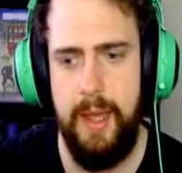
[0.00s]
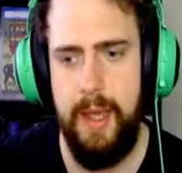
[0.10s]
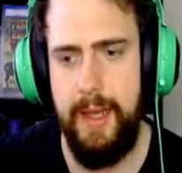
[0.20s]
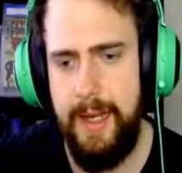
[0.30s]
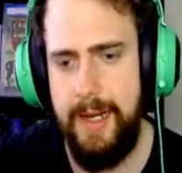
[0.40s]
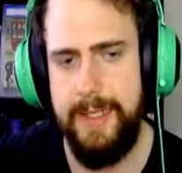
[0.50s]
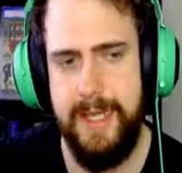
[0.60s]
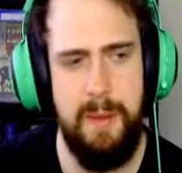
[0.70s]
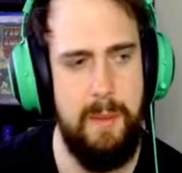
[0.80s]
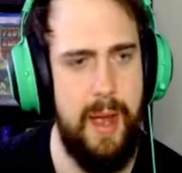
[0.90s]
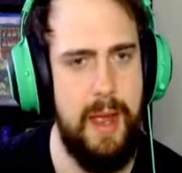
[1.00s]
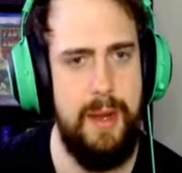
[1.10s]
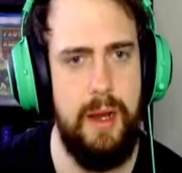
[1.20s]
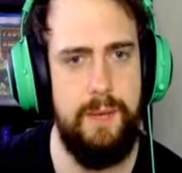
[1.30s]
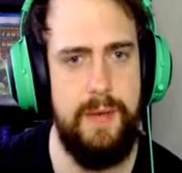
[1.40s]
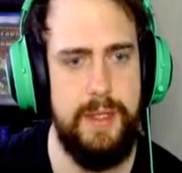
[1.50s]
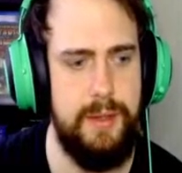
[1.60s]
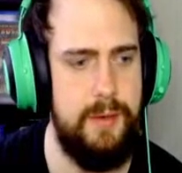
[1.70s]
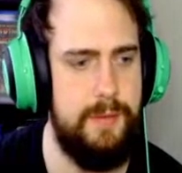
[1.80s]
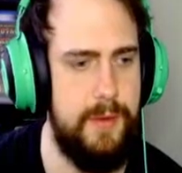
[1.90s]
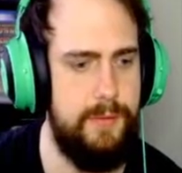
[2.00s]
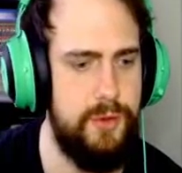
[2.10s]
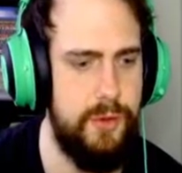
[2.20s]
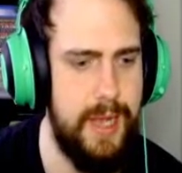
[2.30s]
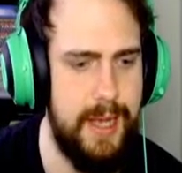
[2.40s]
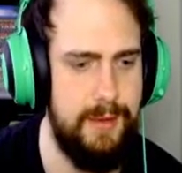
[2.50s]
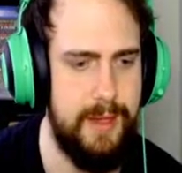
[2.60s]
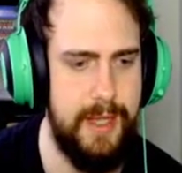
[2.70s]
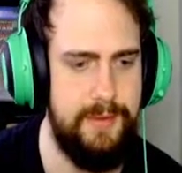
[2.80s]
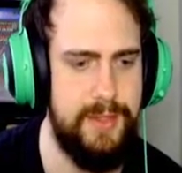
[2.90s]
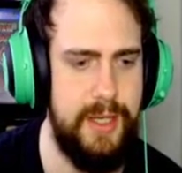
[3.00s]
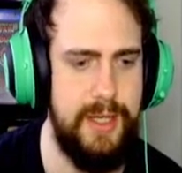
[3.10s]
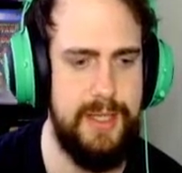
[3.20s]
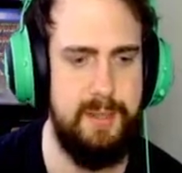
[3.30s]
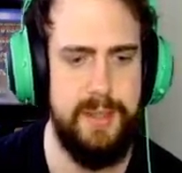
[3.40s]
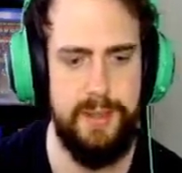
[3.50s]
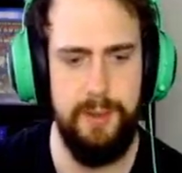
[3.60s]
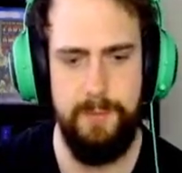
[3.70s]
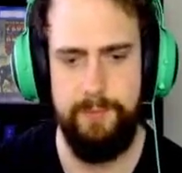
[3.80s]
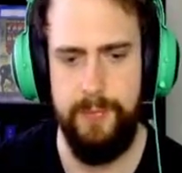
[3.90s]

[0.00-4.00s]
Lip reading: that last game, it might have been lovely to have drawn out kind of Stern Dismissal,